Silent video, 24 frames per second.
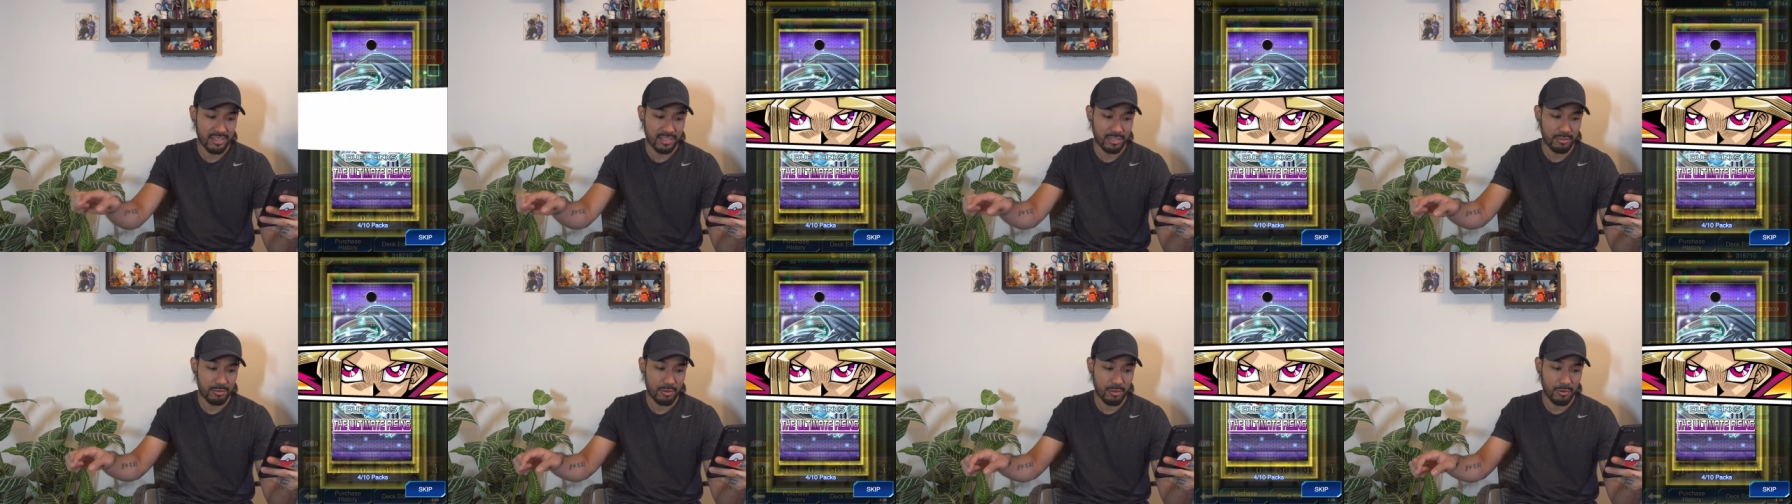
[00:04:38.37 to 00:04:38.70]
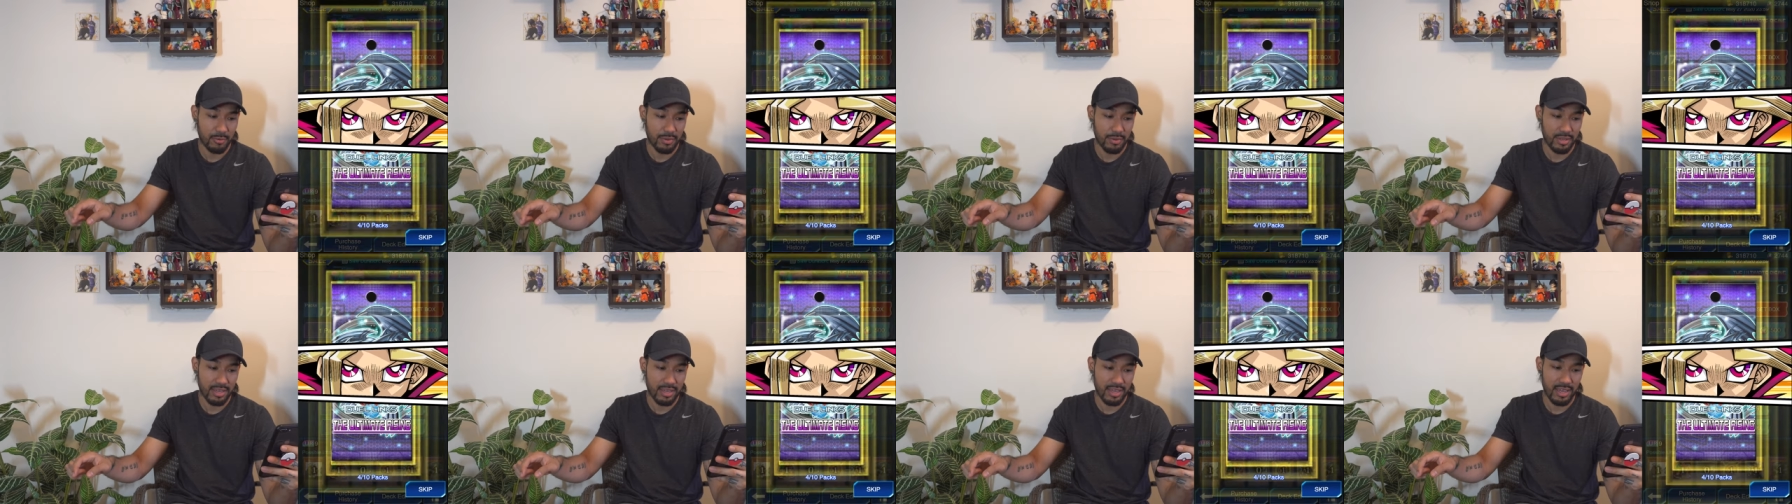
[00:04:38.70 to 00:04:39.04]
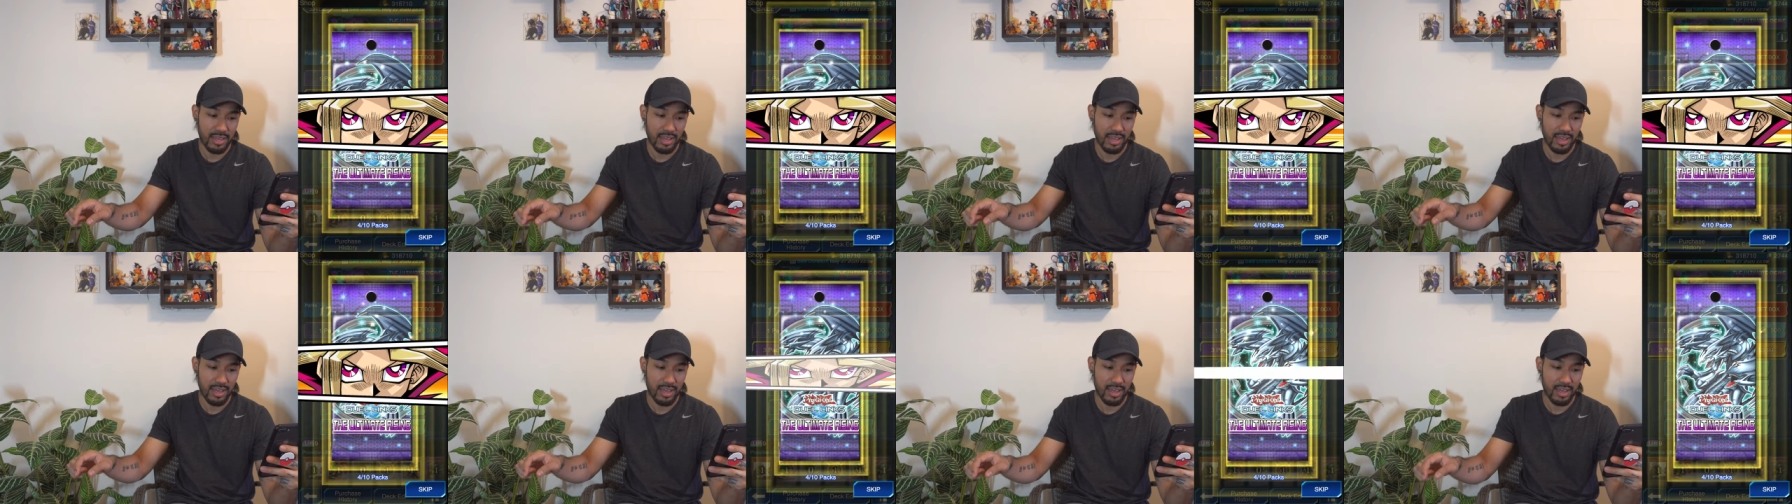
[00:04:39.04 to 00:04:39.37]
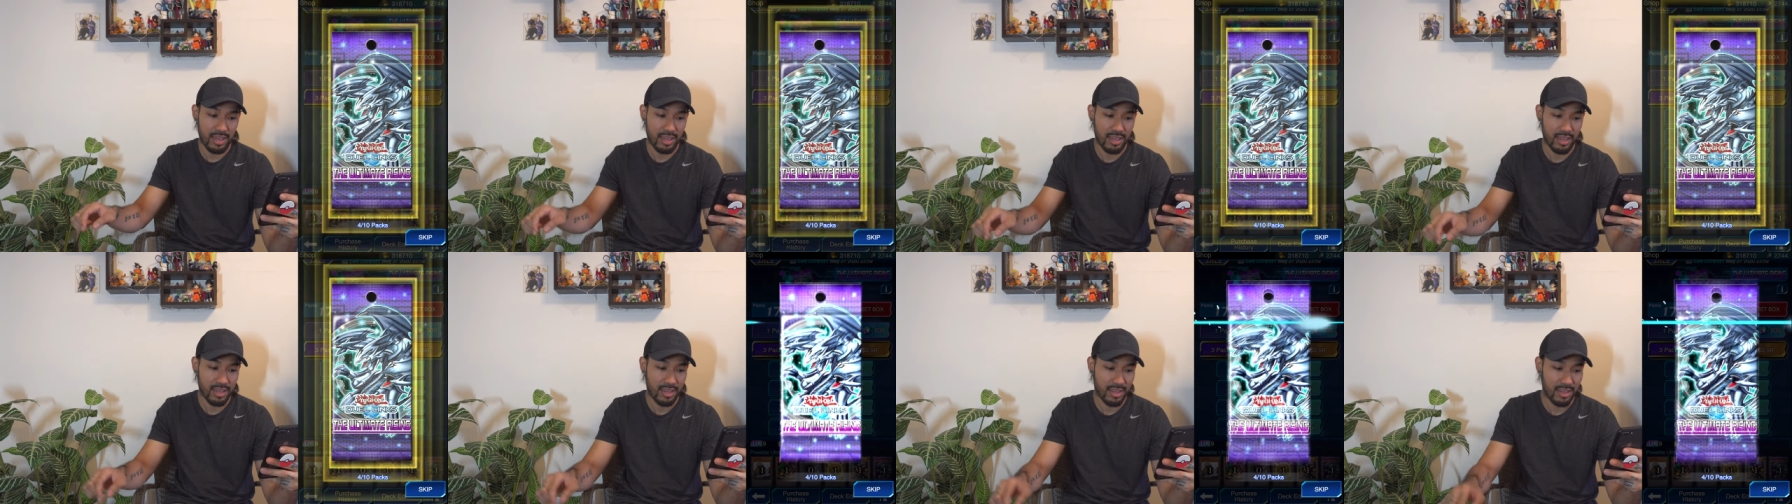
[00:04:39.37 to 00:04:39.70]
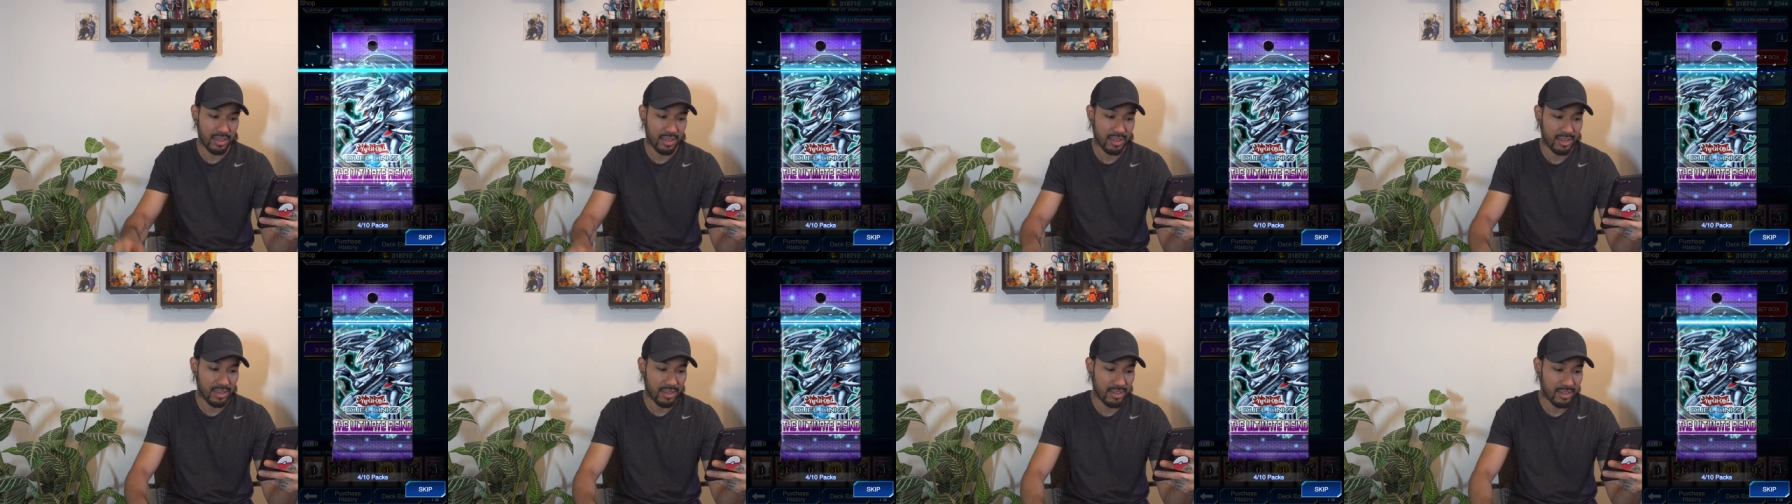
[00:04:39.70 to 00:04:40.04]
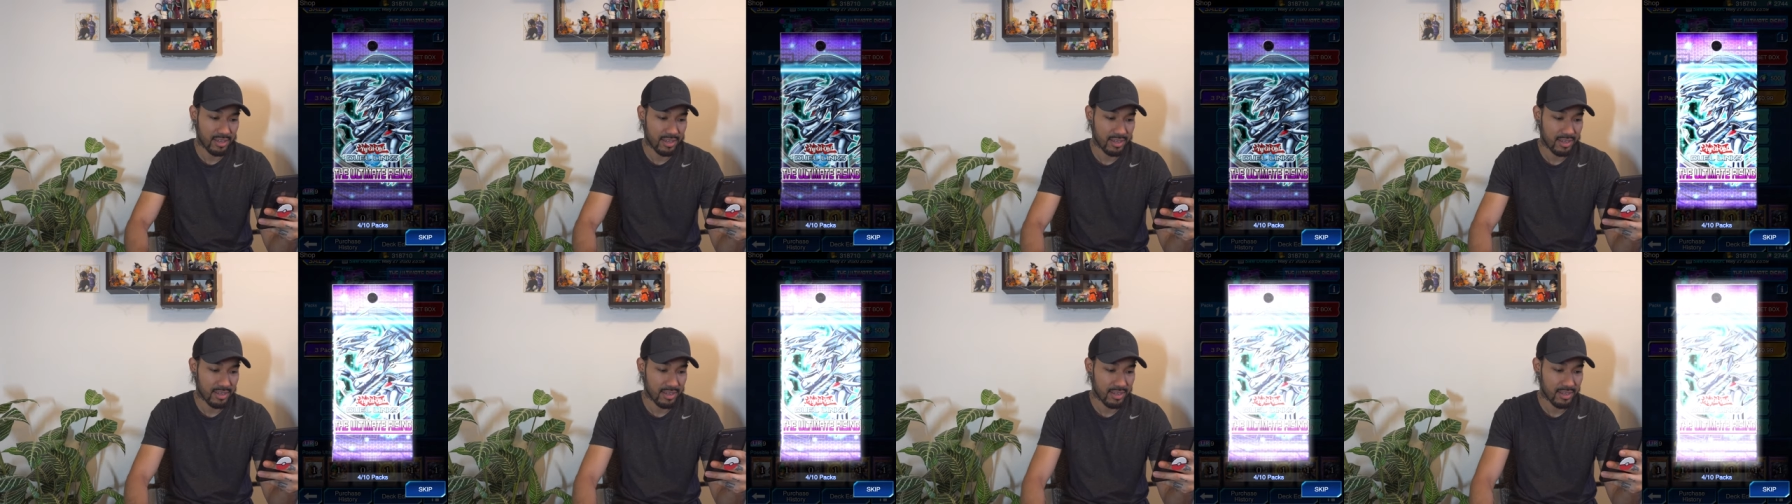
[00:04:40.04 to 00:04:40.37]
See what we get.
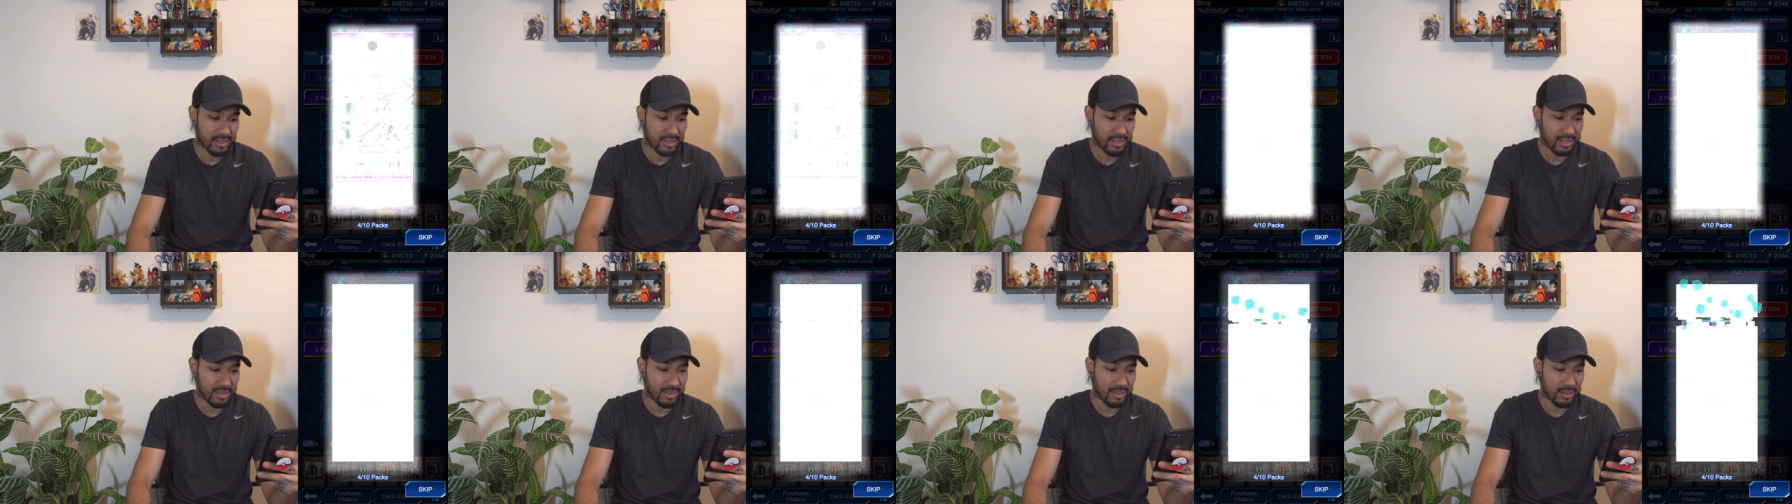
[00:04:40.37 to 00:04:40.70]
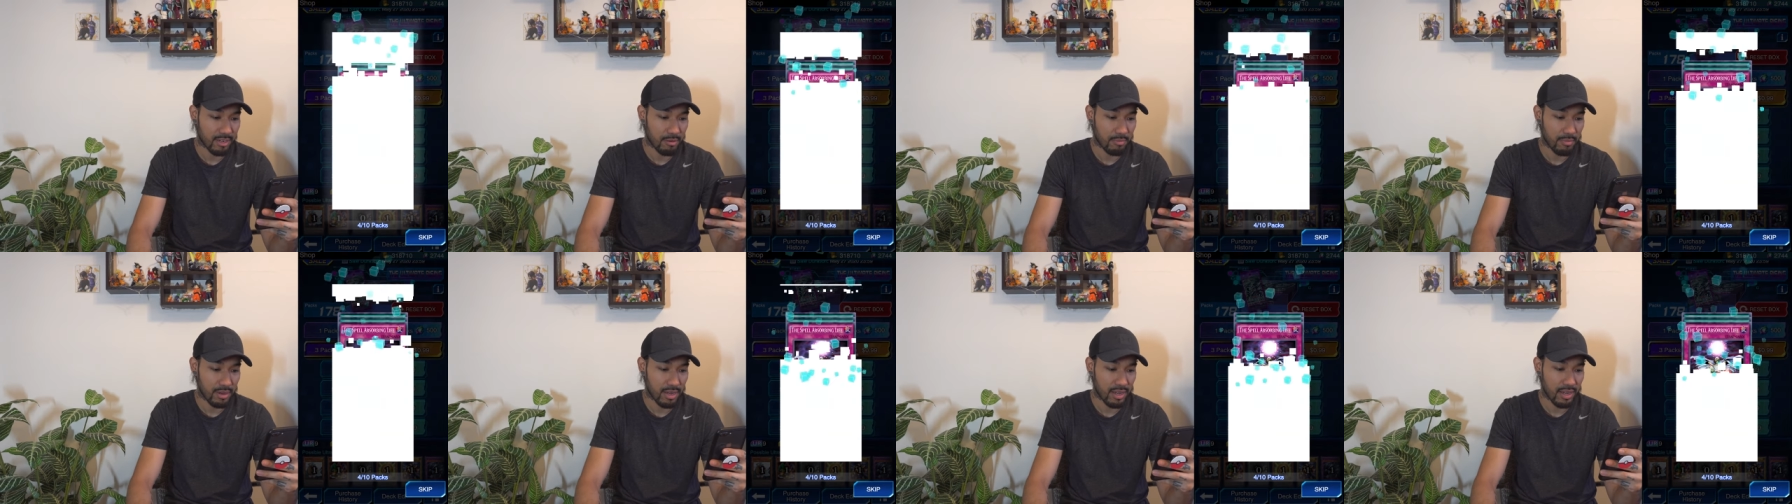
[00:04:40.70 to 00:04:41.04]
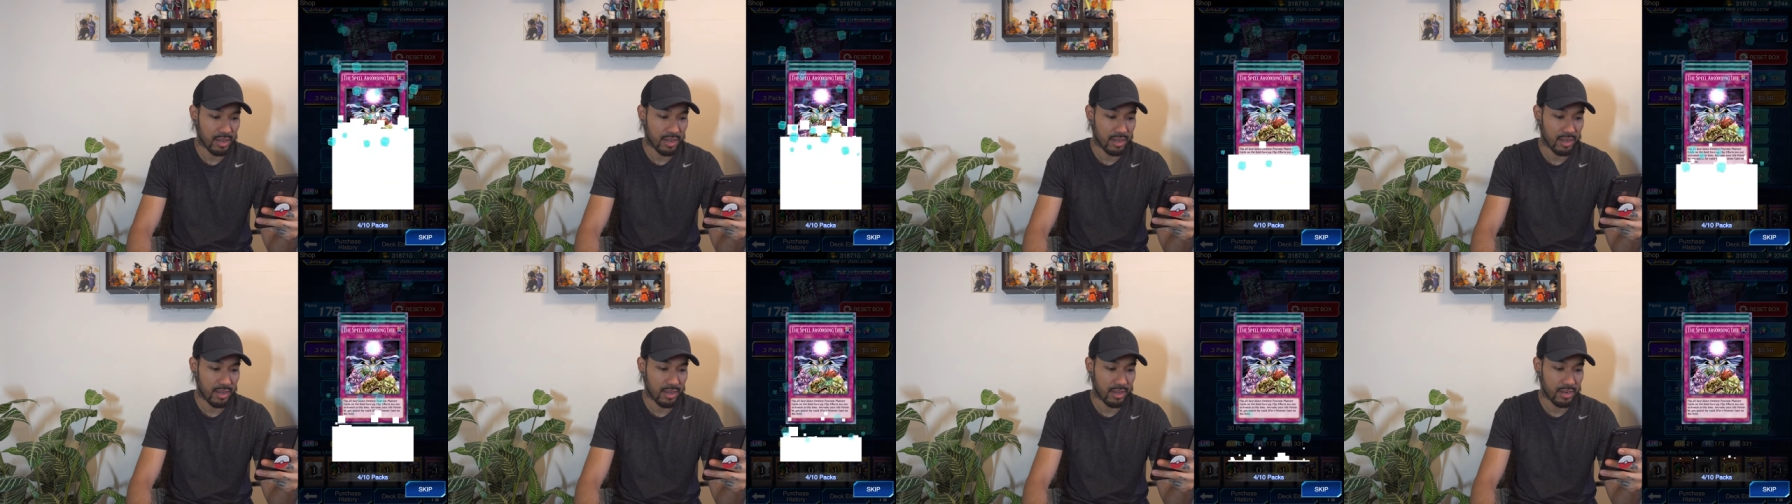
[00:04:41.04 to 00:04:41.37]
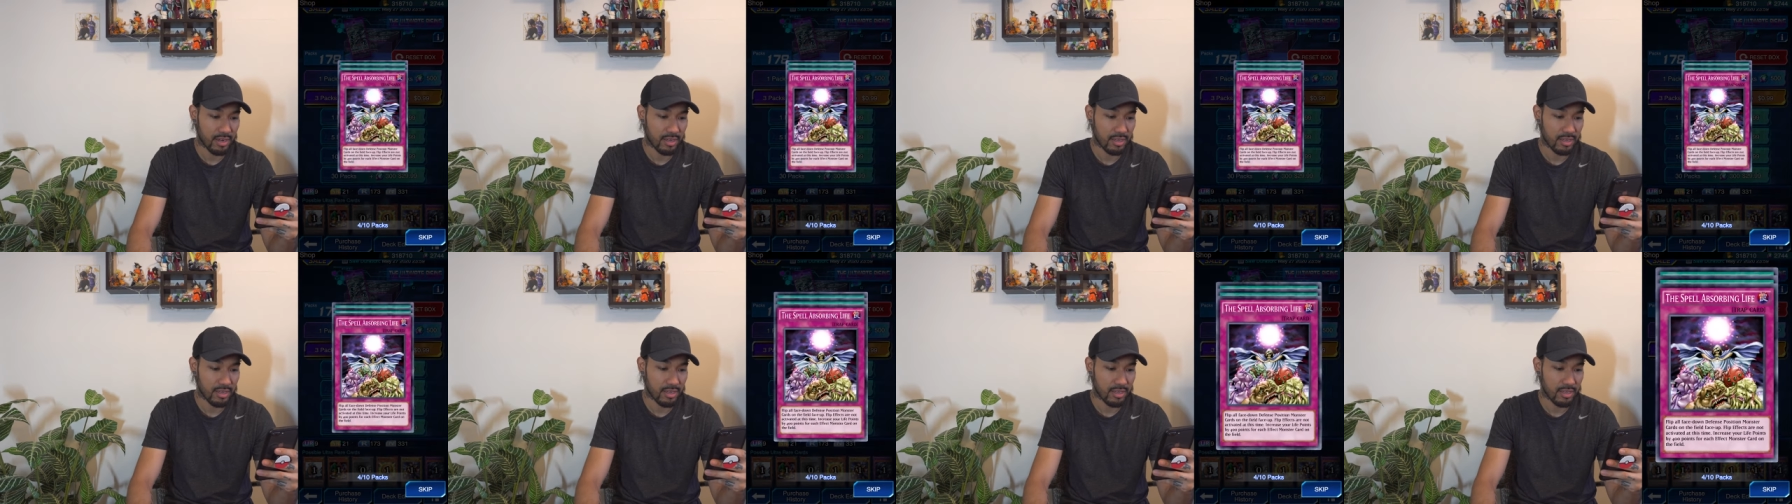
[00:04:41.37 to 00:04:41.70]
Come on.